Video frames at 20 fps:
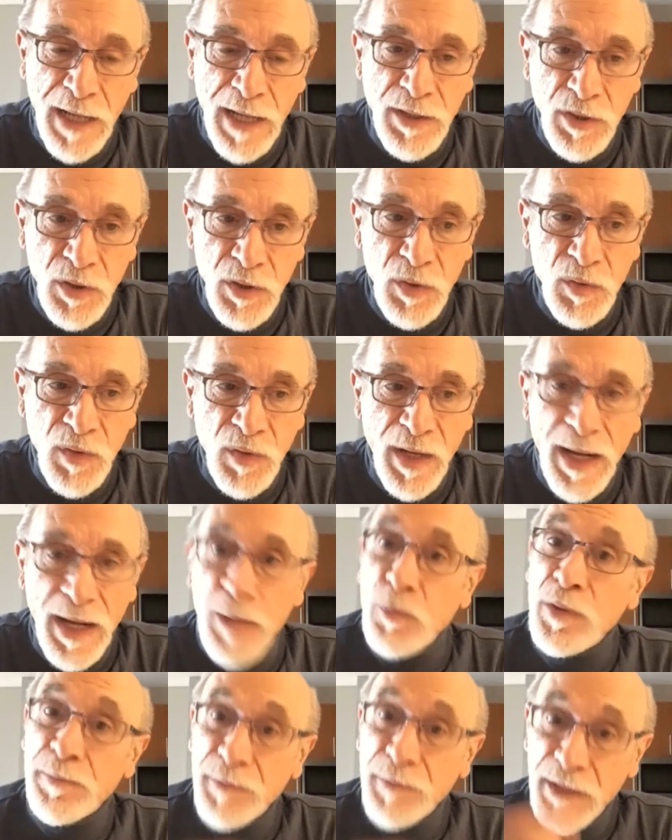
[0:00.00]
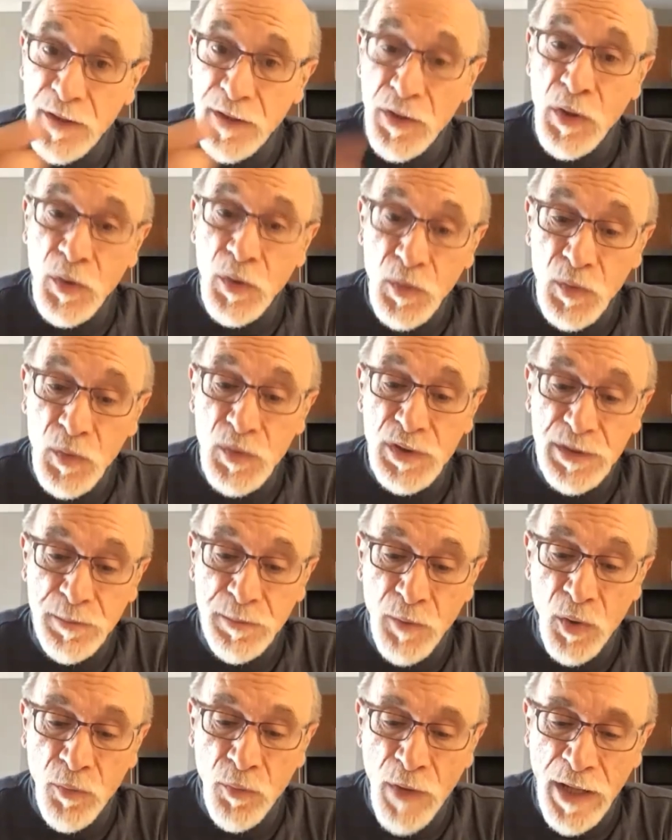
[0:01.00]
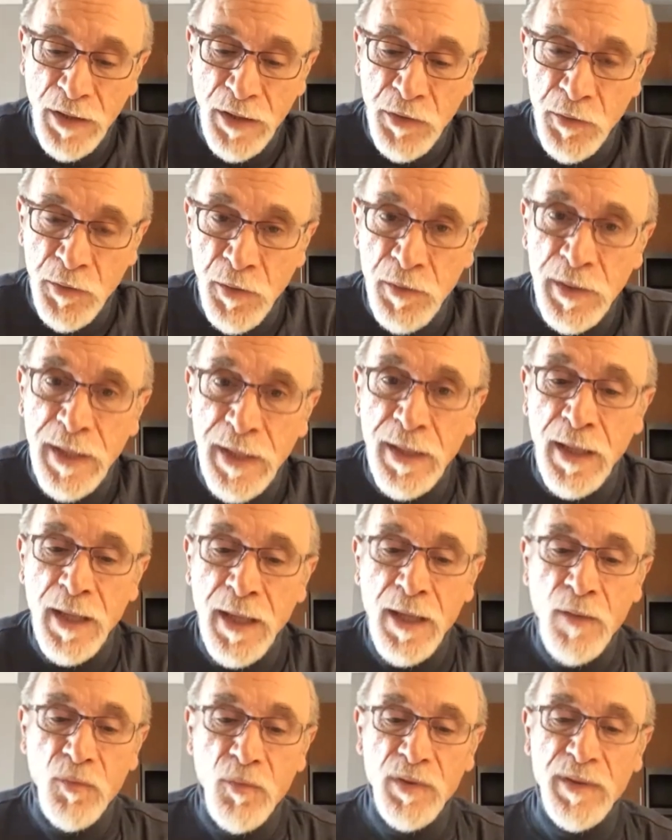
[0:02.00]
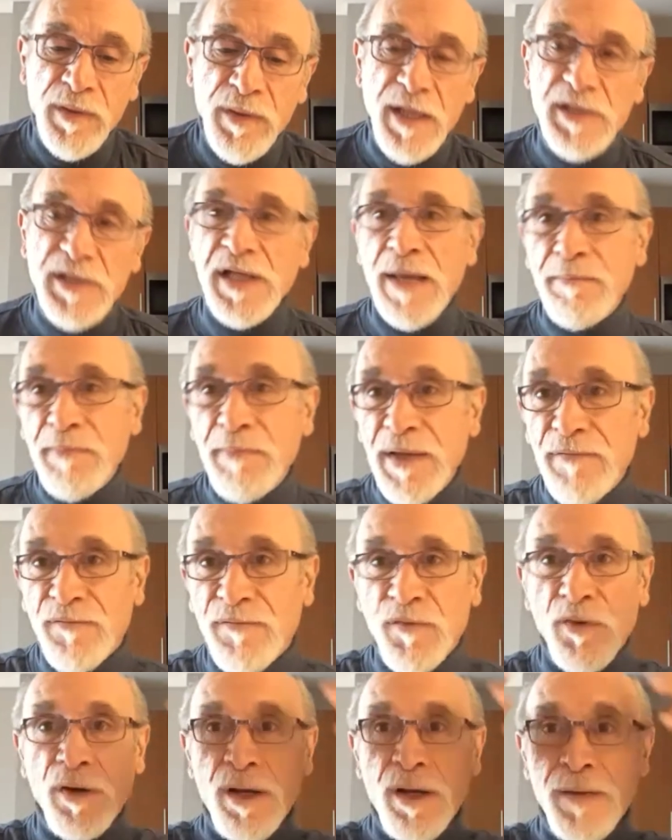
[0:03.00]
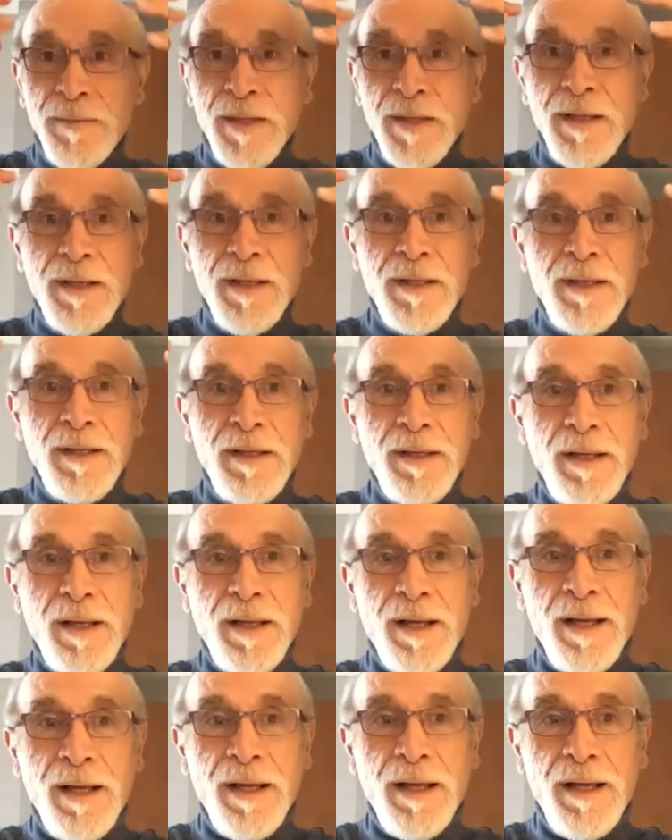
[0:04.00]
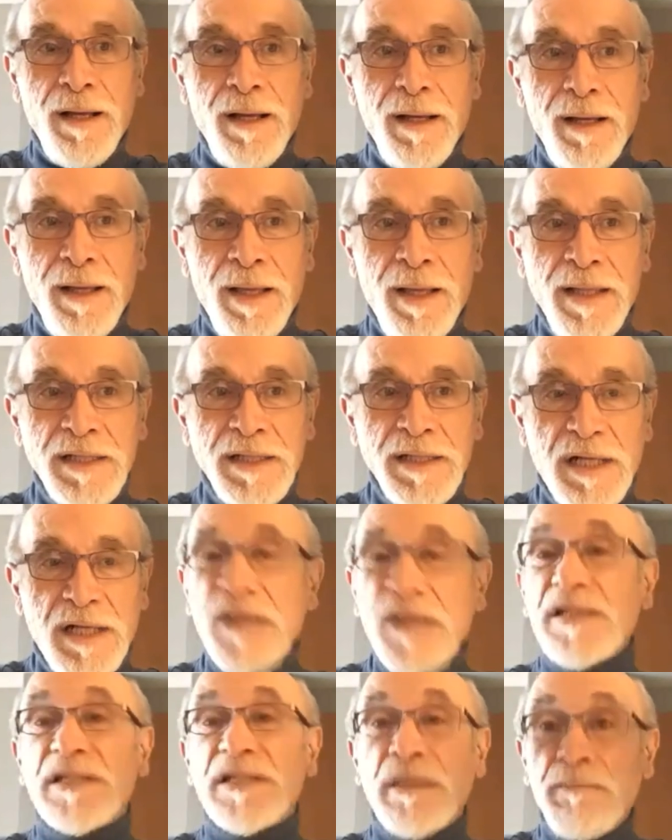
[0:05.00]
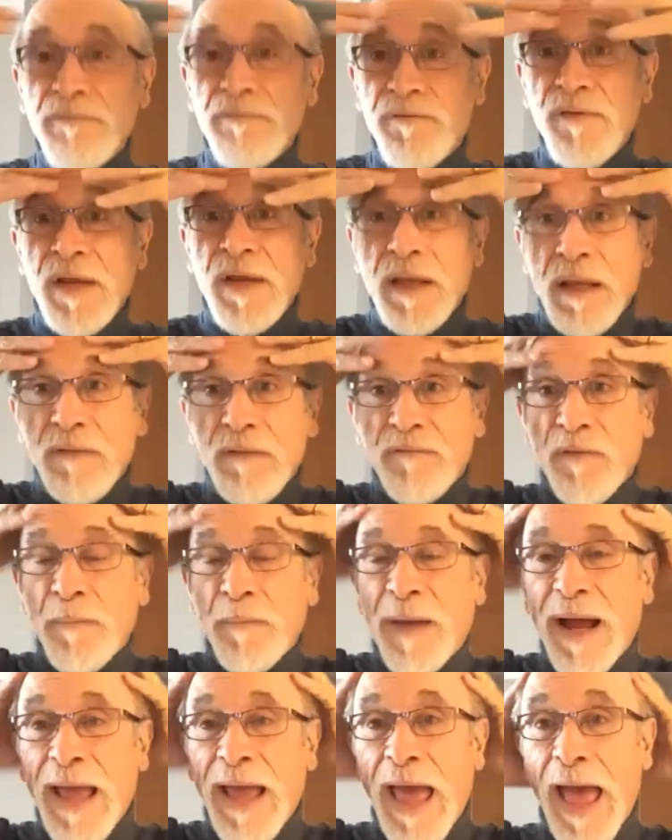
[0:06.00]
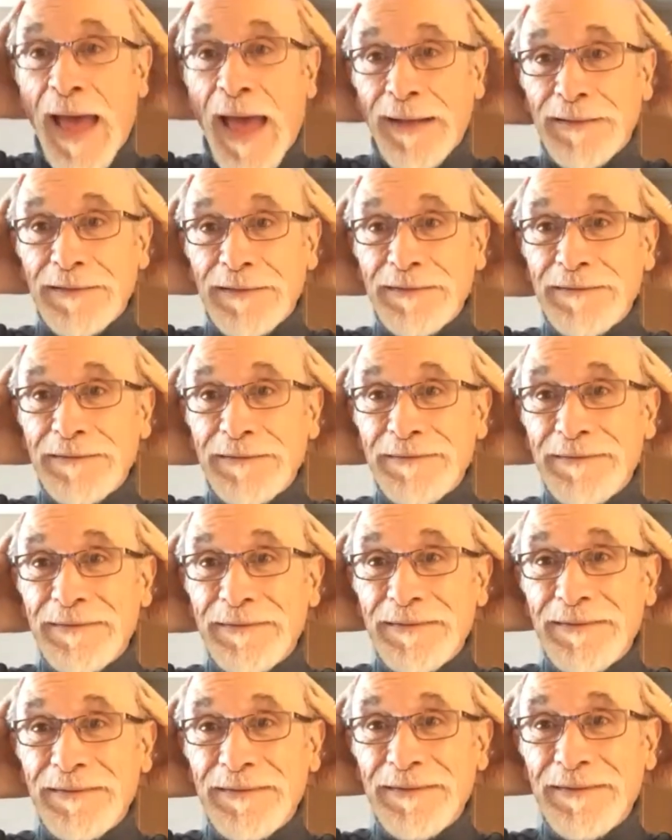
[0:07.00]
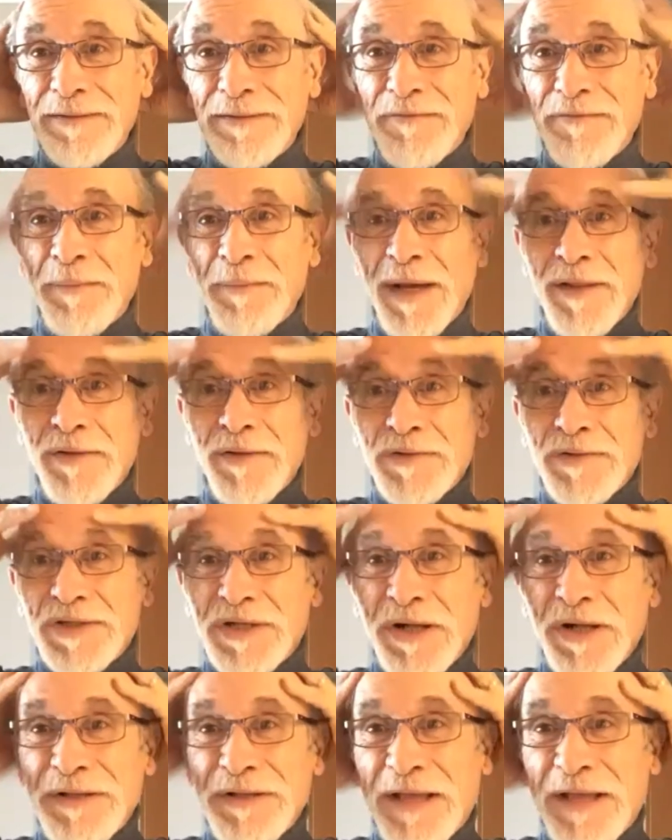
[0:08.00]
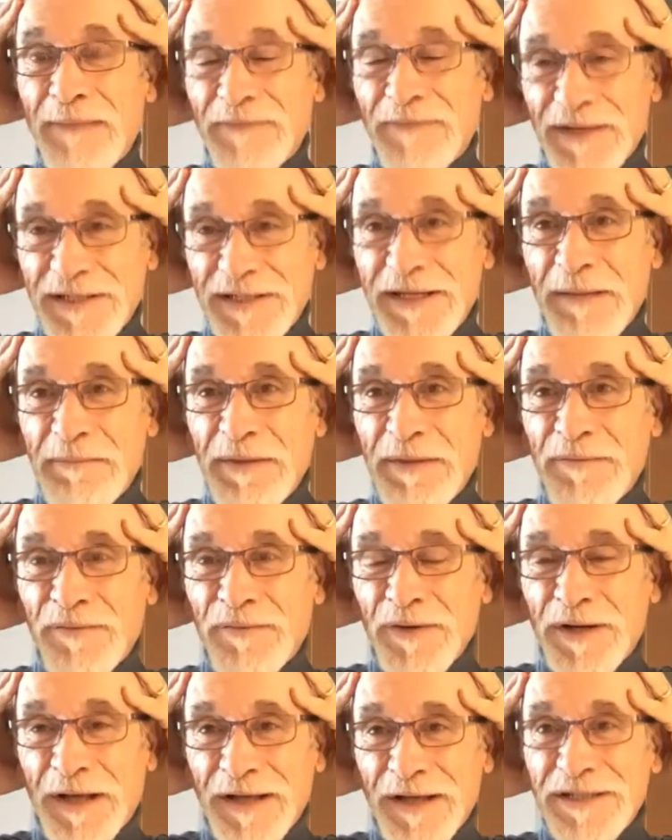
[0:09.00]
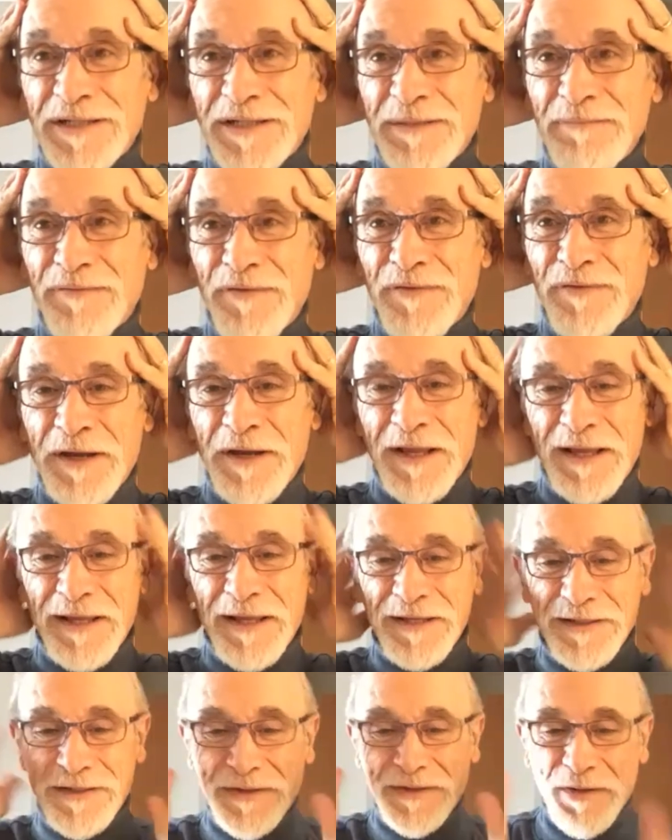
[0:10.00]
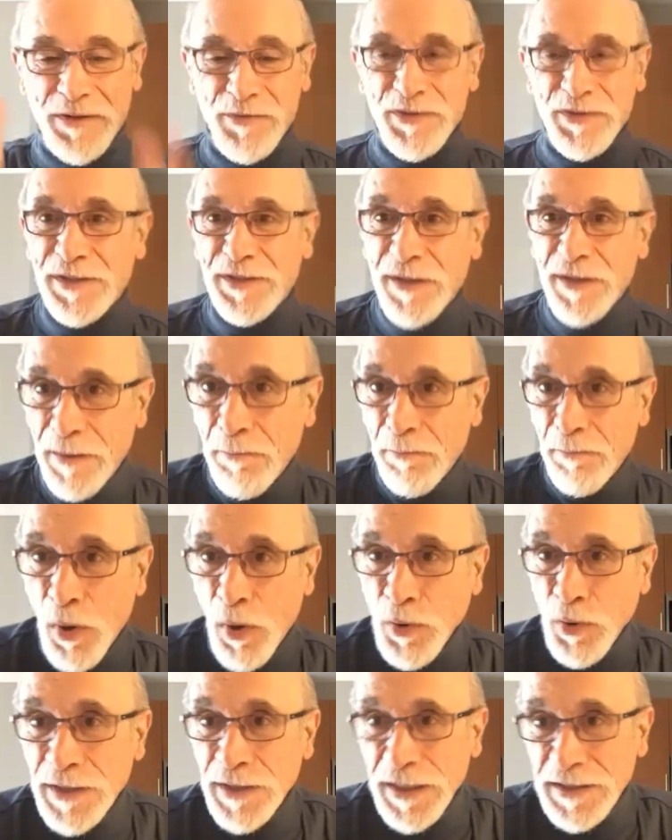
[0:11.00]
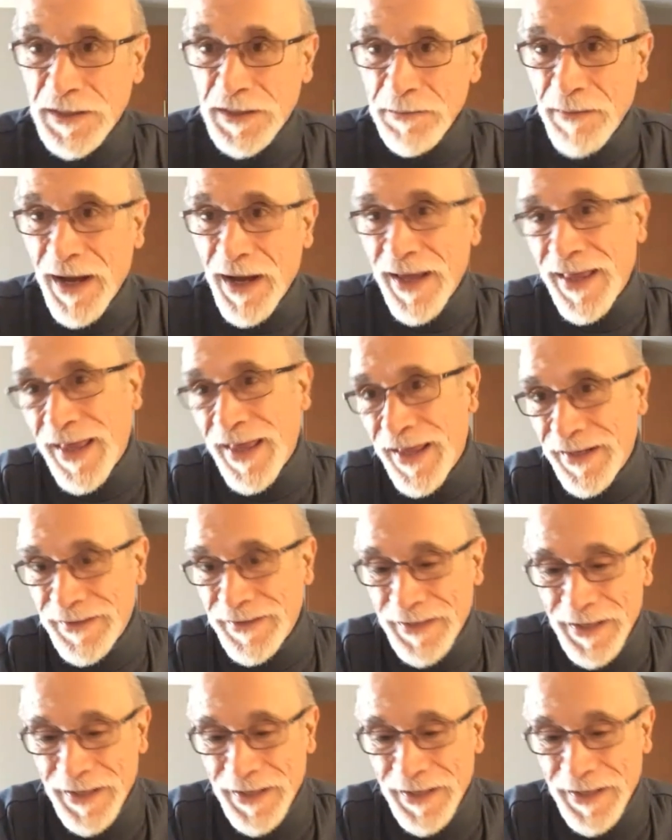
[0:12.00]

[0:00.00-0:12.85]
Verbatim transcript: i knew that i would be used more regularly when they sent me for a uh, a custom fitting for my hat okay. for my little skull cap. they sent me for a custom fitting and so it was molded to my head